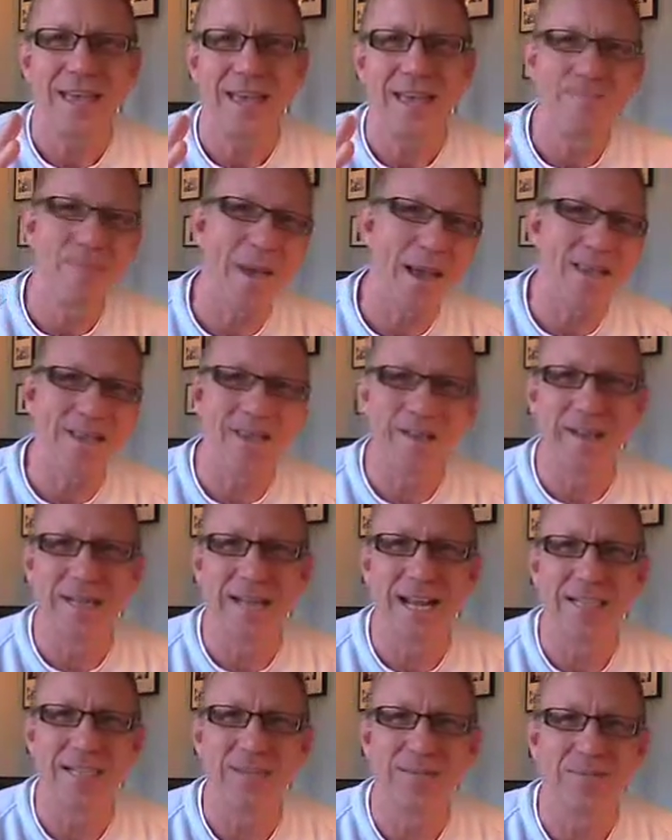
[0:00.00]
back in the early
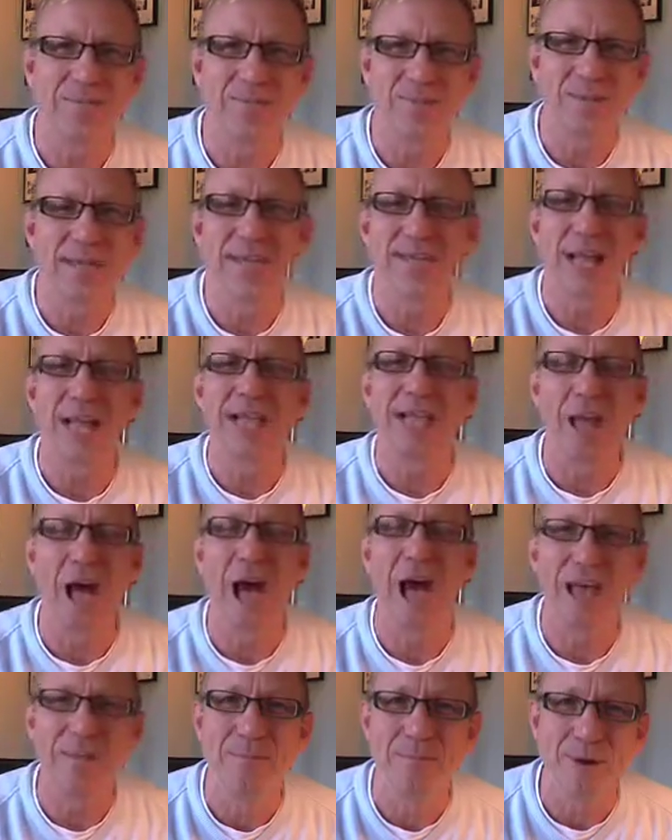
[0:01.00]
days of things like
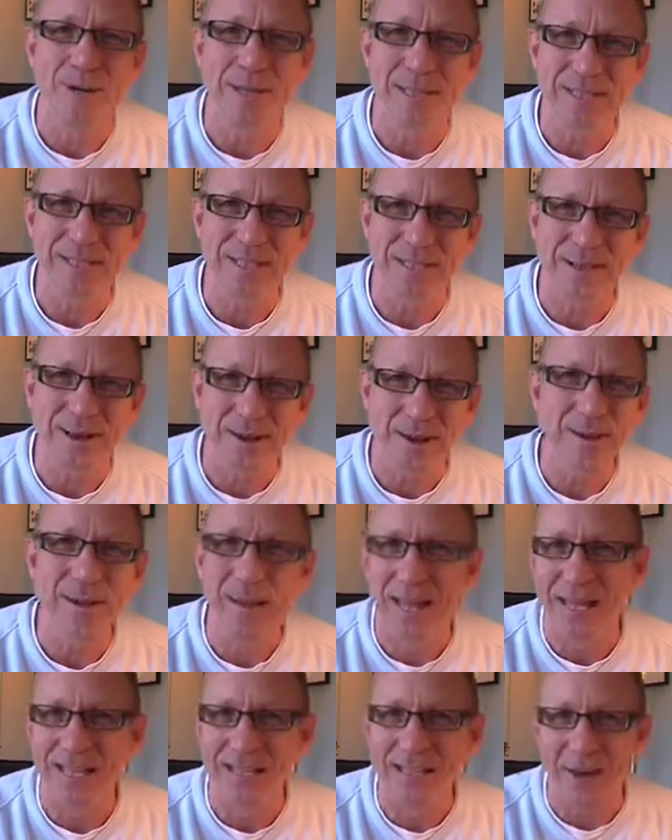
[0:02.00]
libraries,
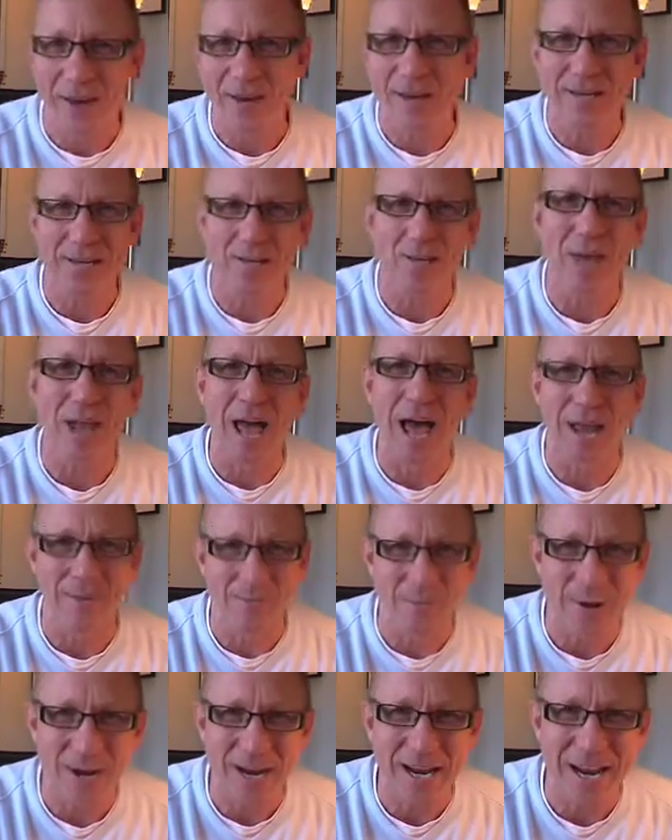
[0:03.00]
like going into a
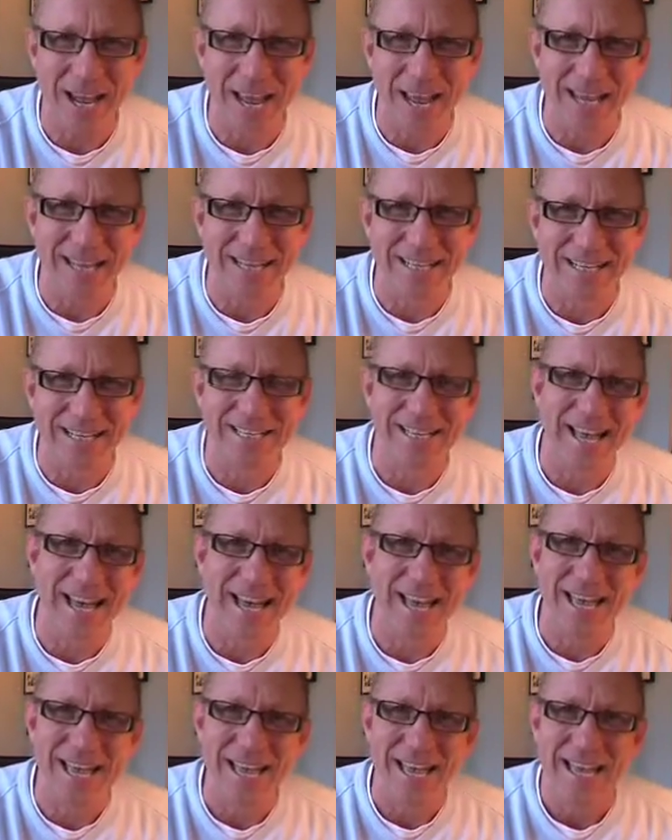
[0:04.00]
library and
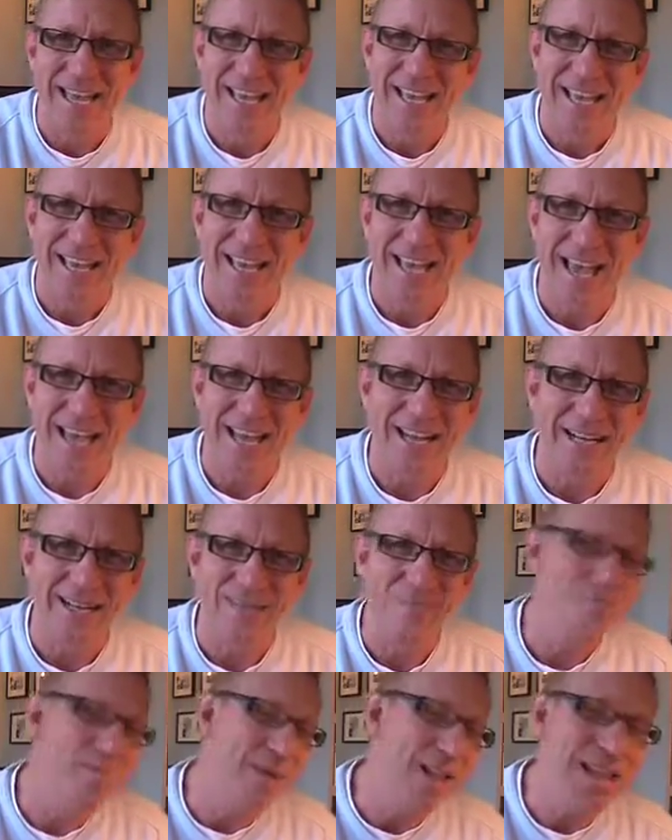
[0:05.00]

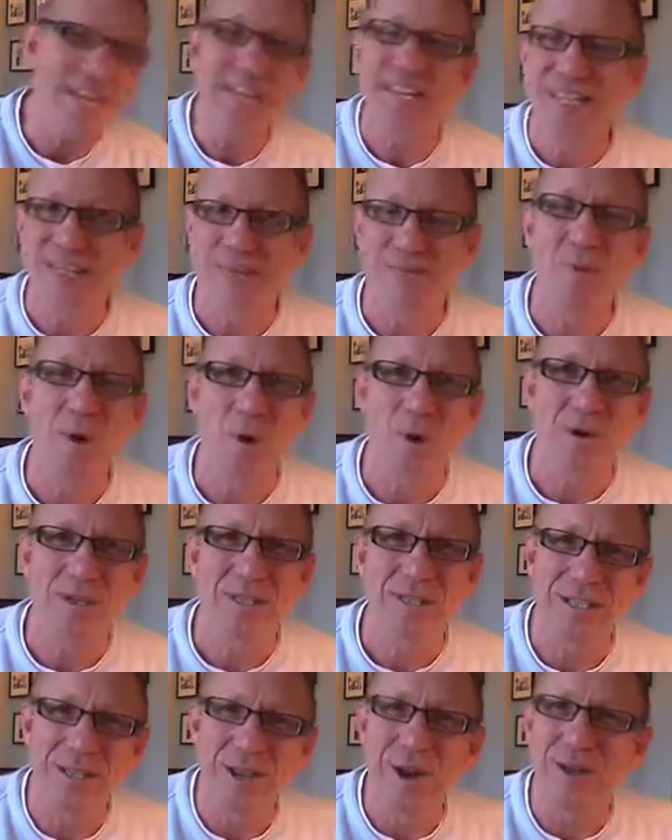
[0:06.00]
millions of
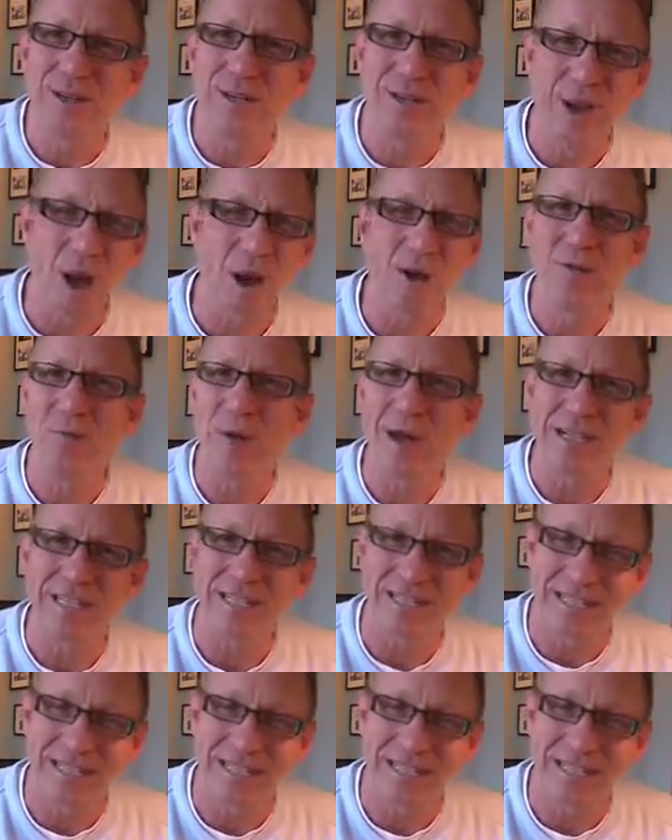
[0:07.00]
books and not knowing where to